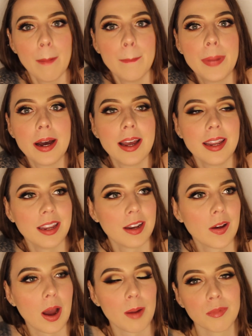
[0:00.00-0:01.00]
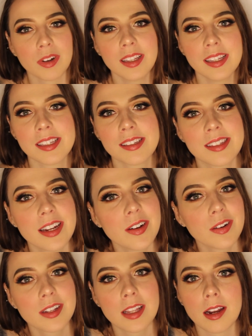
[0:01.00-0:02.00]
But, you know, I'm really
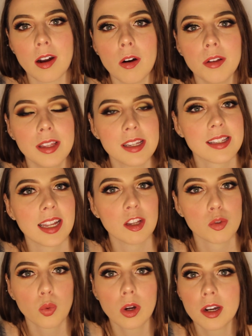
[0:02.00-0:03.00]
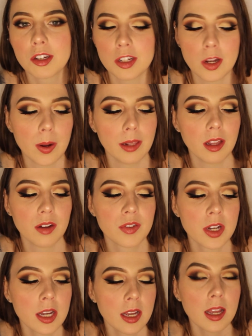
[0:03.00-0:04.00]
stoked that all these things worked. You know, I love
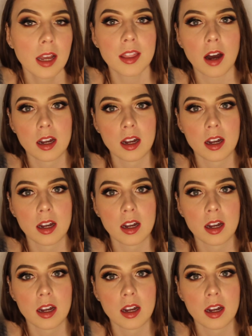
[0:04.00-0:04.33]
the